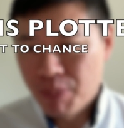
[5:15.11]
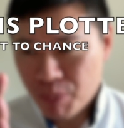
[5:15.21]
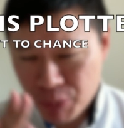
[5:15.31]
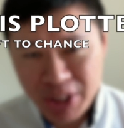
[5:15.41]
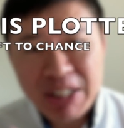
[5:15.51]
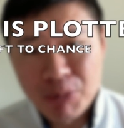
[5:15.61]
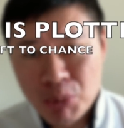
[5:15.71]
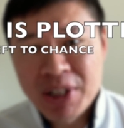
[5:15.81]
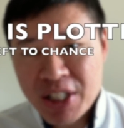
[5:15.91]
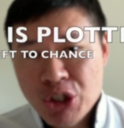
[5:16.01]

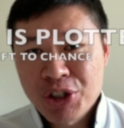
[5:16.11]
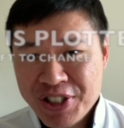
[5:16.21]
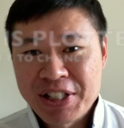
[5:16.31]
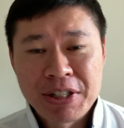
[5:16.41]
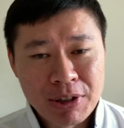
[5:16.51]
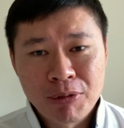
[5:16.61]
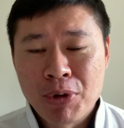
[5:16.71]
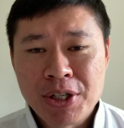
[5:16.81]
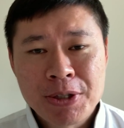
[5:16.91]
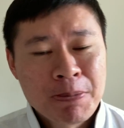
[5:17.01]
religiously in a lot of
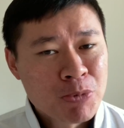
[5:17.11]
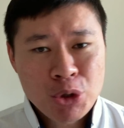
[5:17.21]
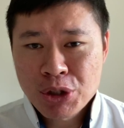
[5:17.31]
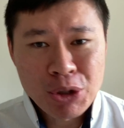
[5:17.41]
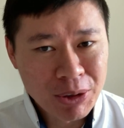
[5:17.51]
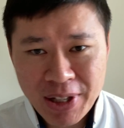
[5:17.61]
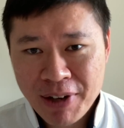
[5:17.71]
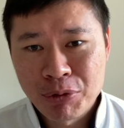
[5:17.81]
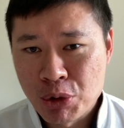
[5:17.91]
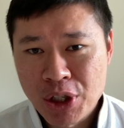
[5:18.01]
ways. So it's not
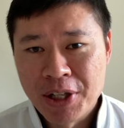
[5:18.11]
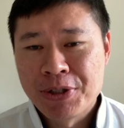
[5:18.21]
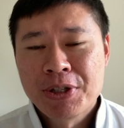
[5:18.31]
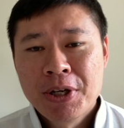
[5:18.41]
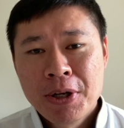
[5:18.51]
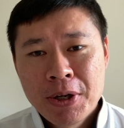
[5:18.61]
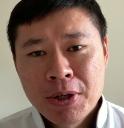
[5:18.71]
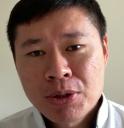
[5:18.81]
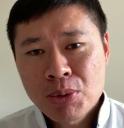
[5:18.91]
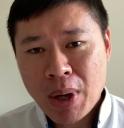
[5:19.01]
left to chance.
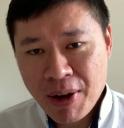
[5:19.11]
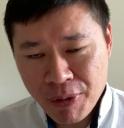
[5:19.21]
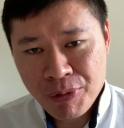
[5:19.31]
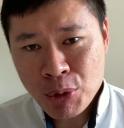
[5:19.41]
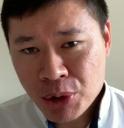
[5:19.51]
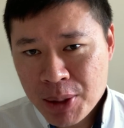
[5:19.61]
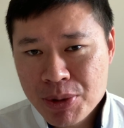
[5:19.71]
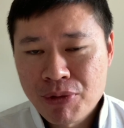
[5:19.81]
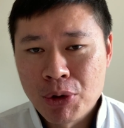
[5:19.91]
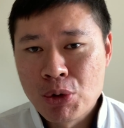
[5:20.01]
So I have a few
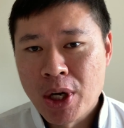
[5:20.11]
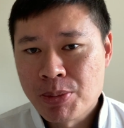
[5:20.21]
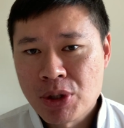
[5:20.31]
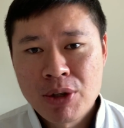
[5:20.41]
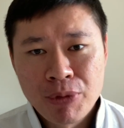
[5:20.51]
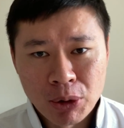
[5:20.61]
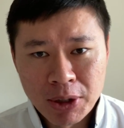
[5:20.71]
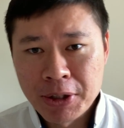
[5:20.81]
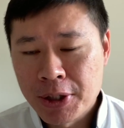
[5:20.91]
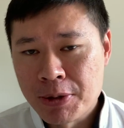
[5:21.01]
tips for you, especially for
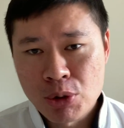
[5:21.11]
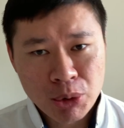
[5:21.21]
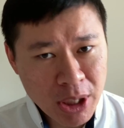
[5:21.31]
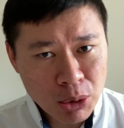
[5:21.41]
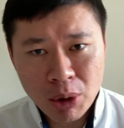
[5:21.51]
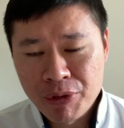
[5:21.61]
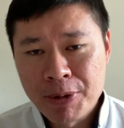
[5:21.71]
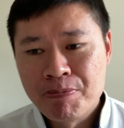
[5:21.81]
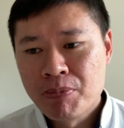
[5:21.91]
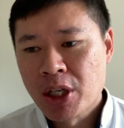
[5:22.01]
LinkedIn. So take note of
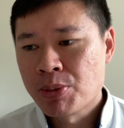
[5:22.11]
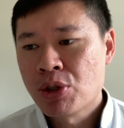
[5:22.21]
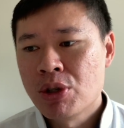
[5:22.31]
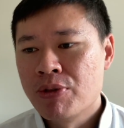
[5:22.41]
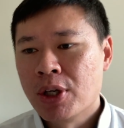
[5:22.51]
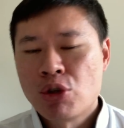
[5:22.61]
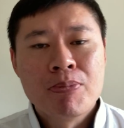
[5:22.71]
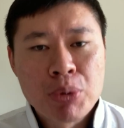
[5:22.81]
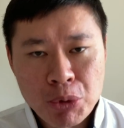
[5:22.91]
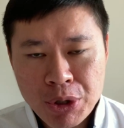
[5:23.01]
it, especially if you are
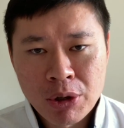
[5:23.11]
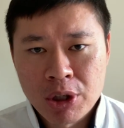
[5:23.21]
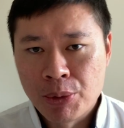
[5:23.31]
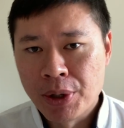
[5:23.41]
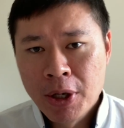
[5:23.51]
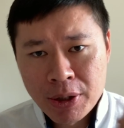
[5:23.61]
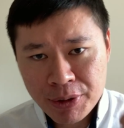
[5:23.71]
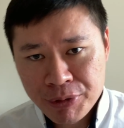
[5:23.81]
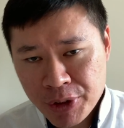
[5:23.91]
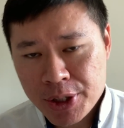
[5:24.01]
trying to build your career.
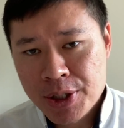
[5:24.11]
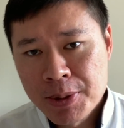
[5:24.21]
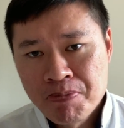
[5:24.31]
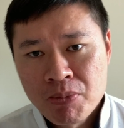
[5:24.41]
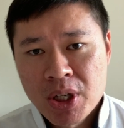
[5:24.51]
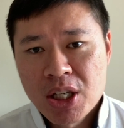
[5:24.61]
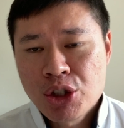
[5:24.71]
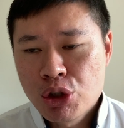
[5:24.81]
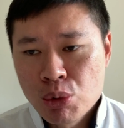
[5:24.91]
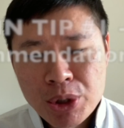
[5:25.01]
The first
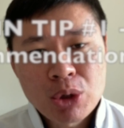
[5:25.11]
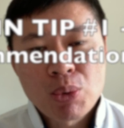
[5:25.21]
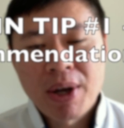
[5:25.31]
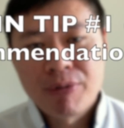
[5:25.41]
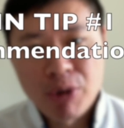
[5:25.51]
is you need to have